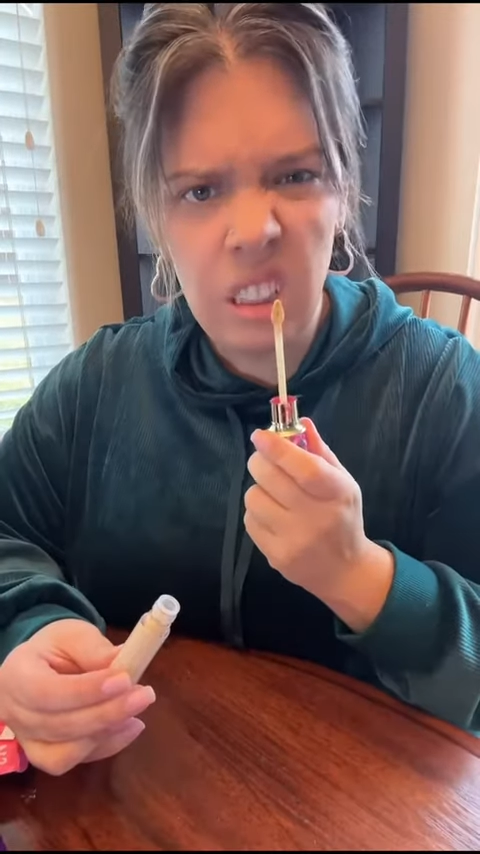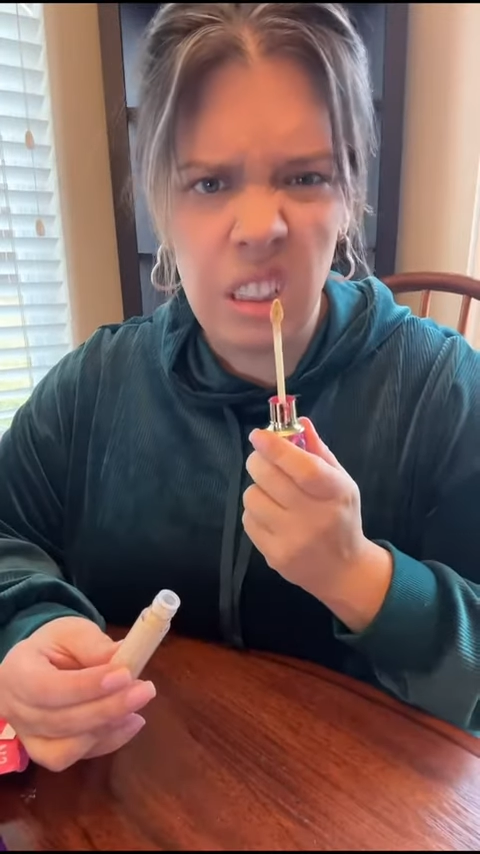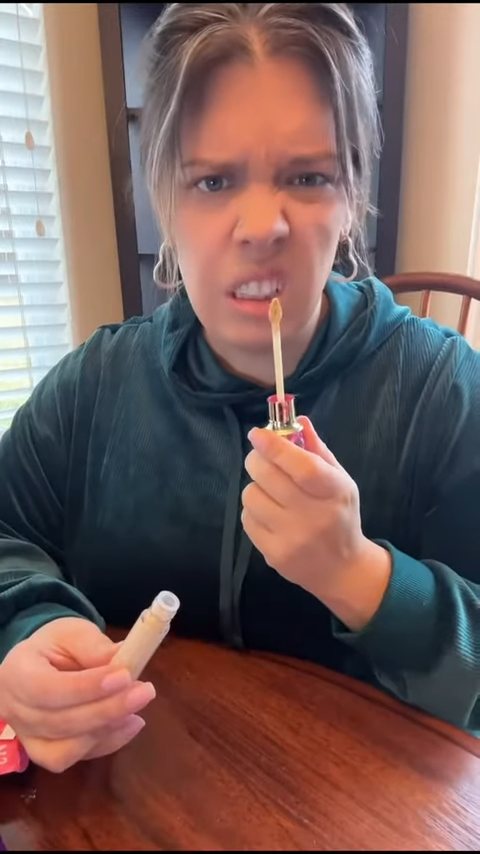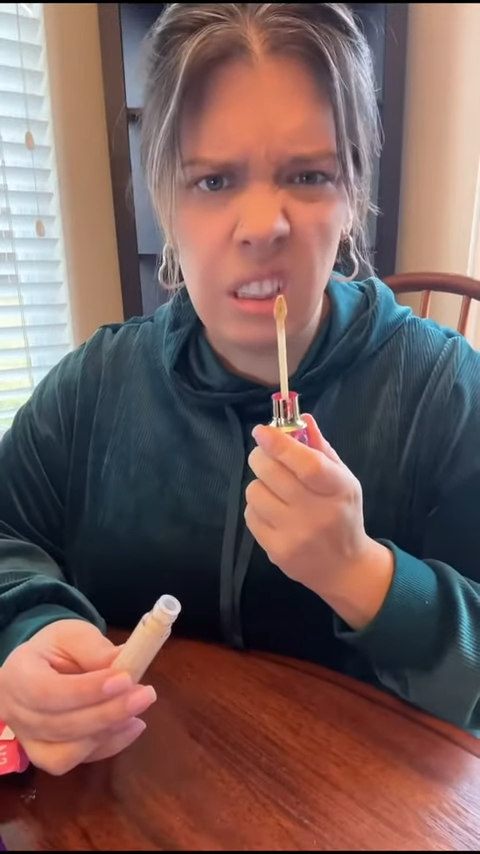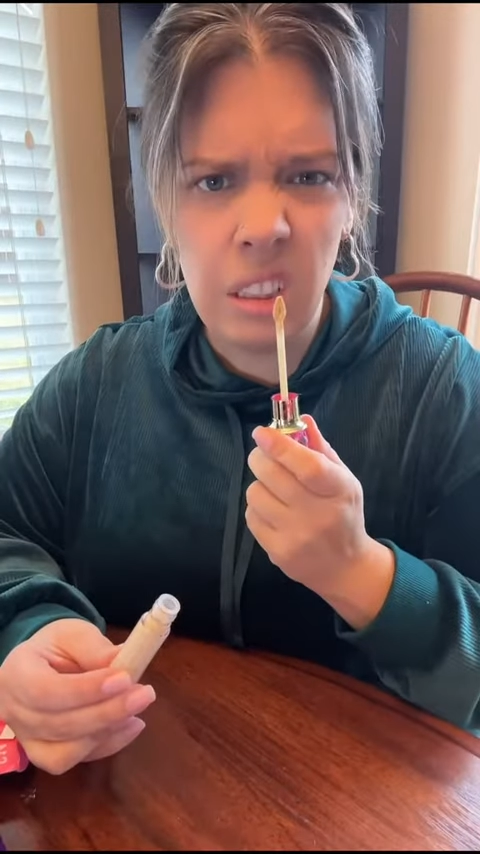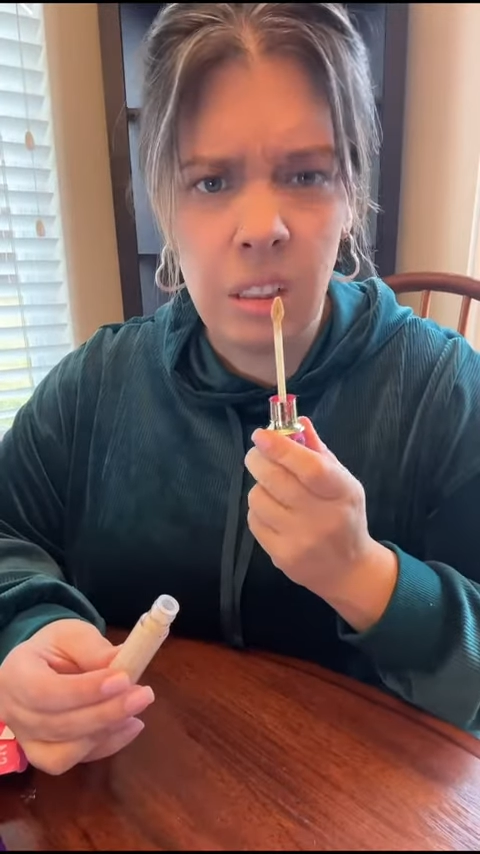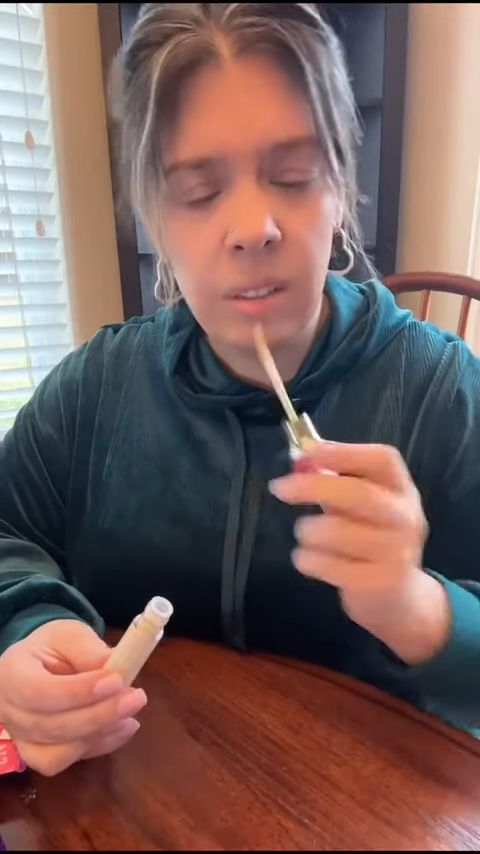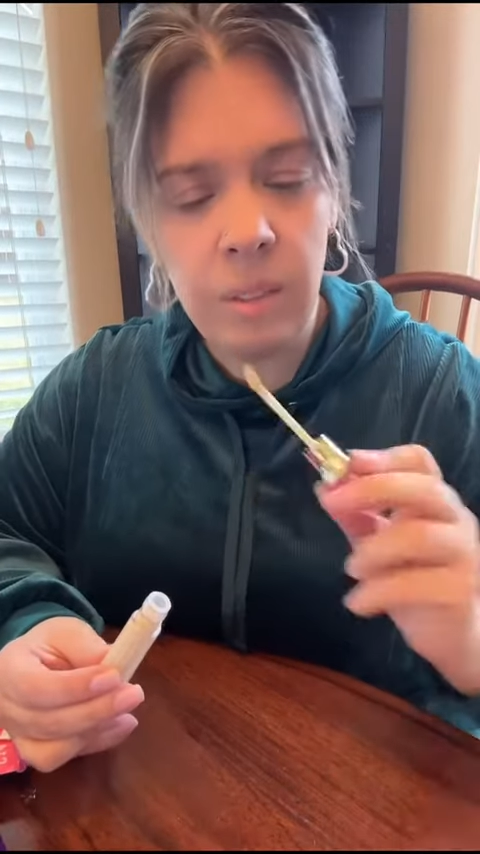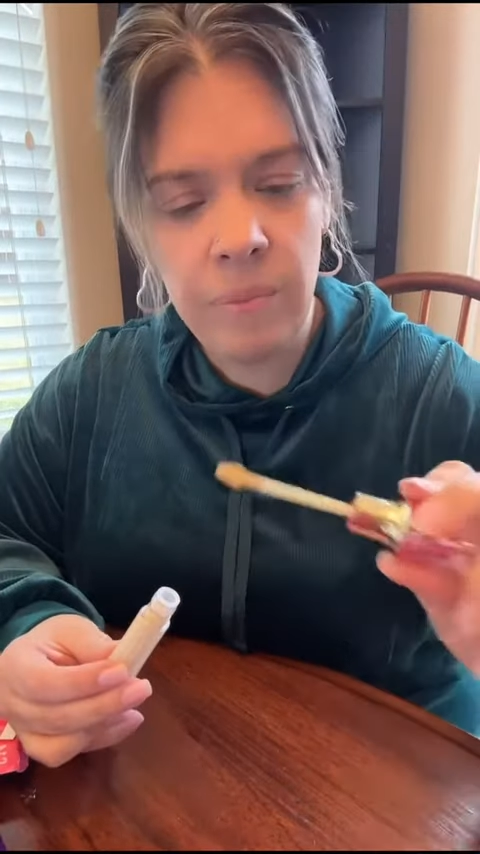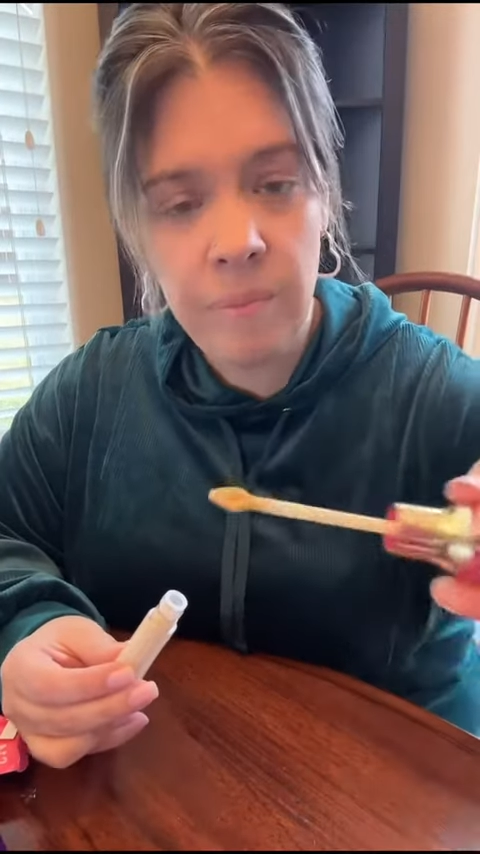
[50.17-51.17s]

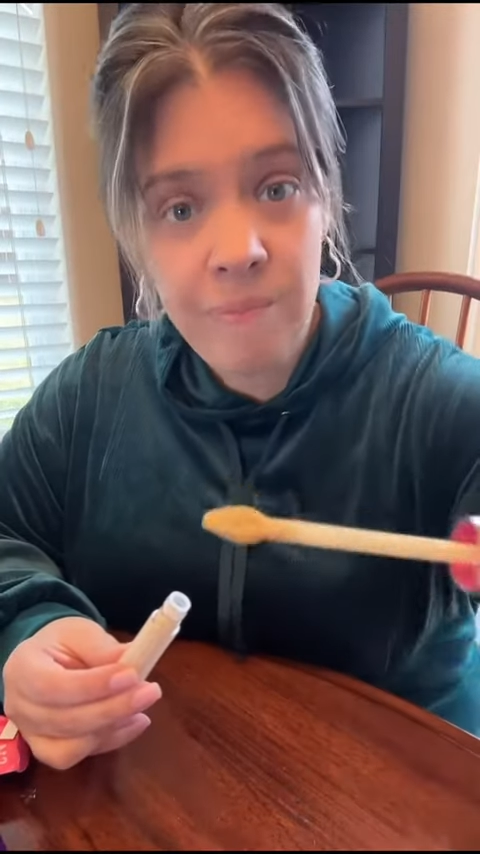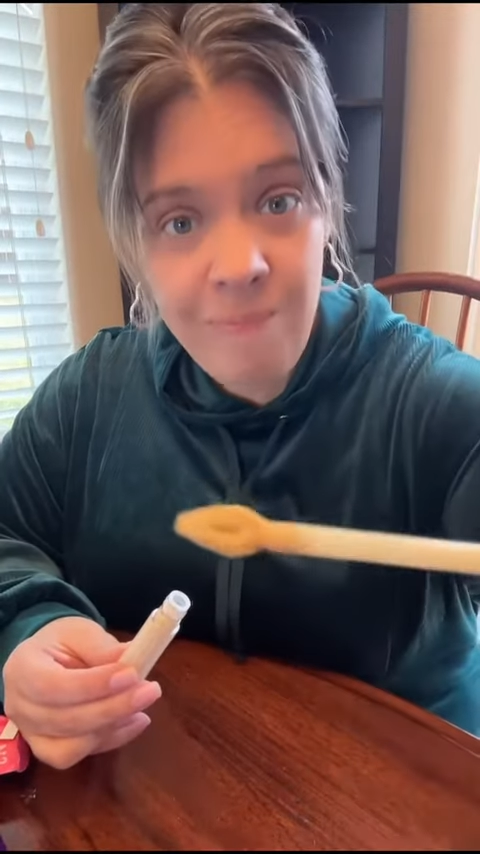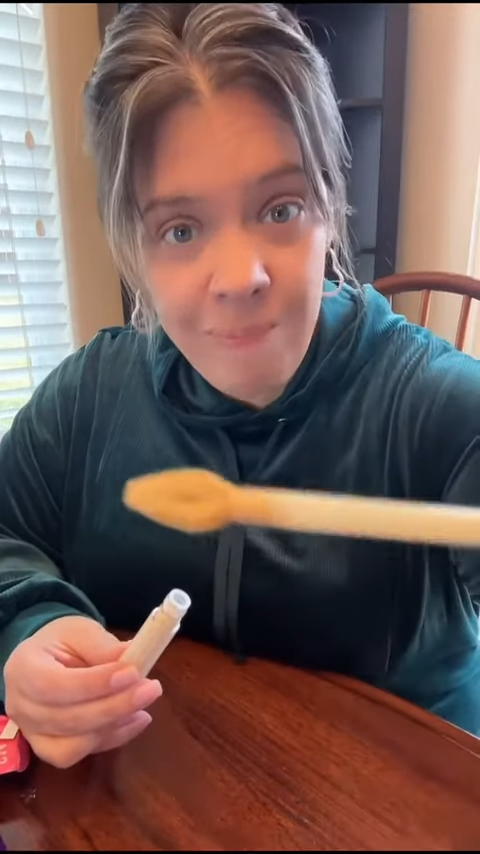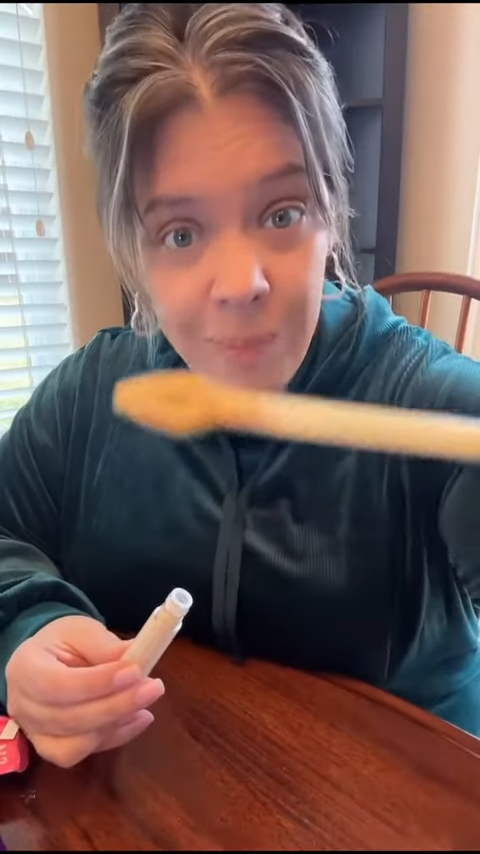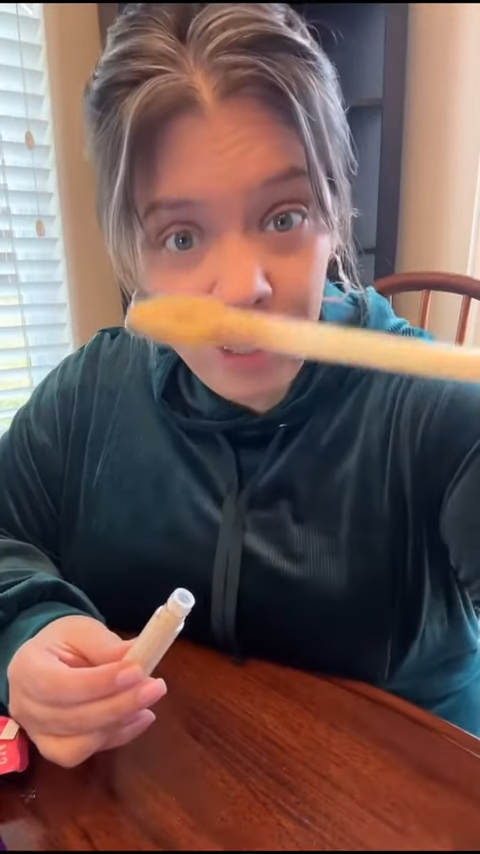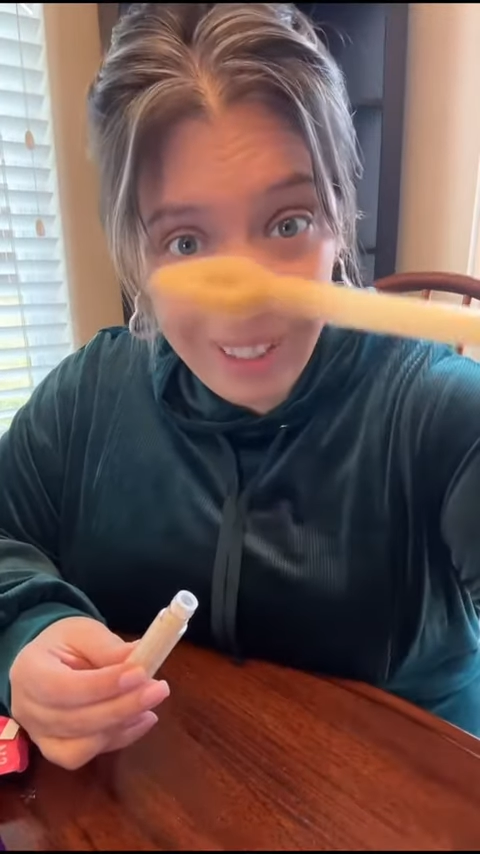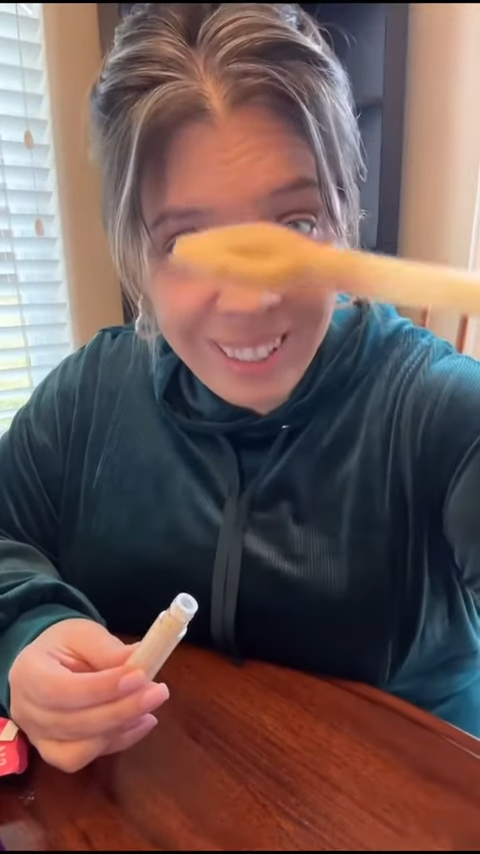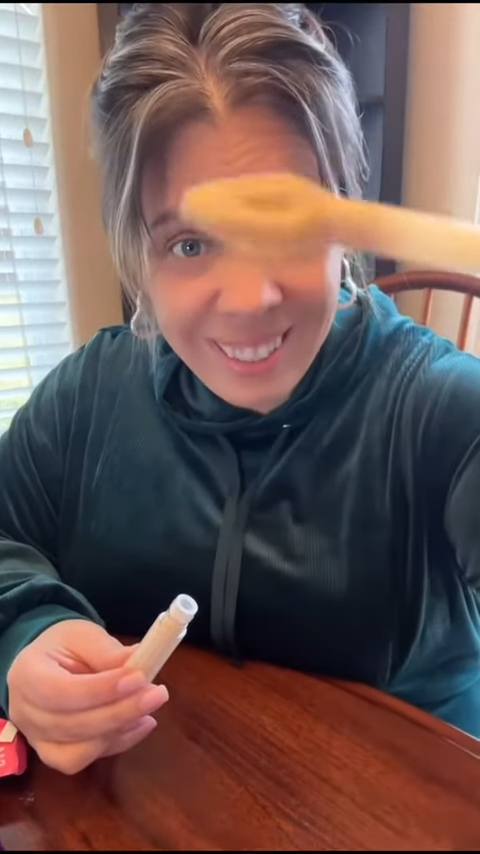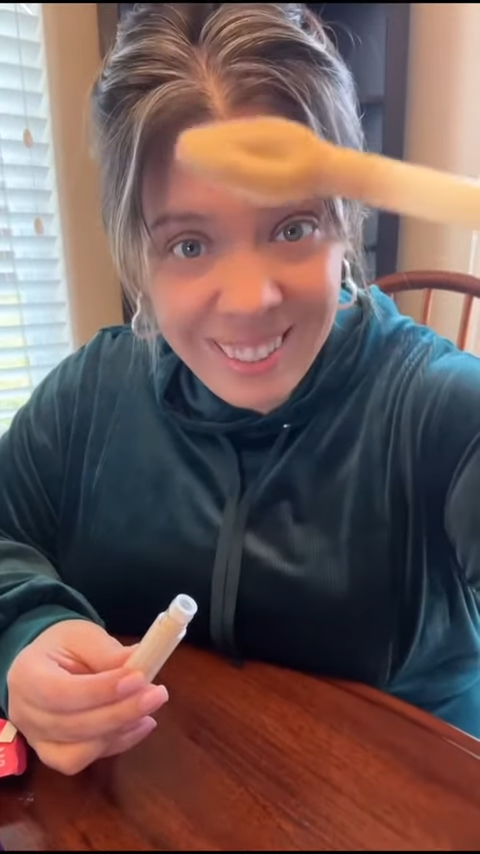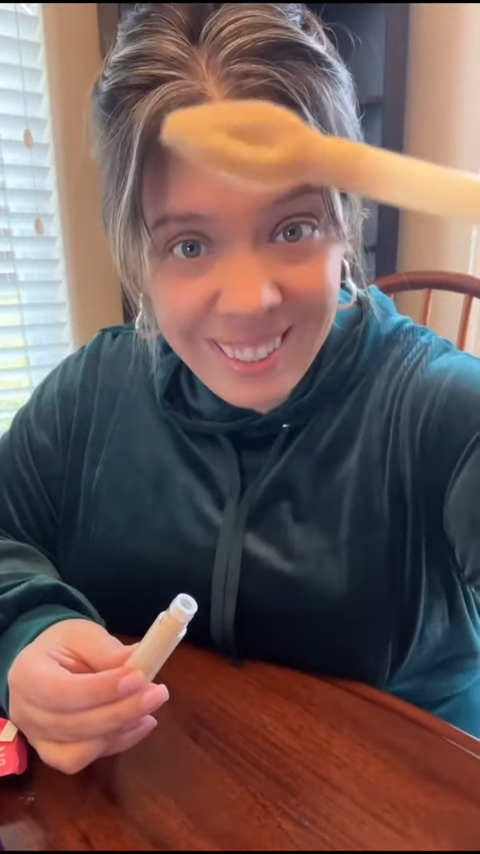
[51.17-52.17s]
But look at this.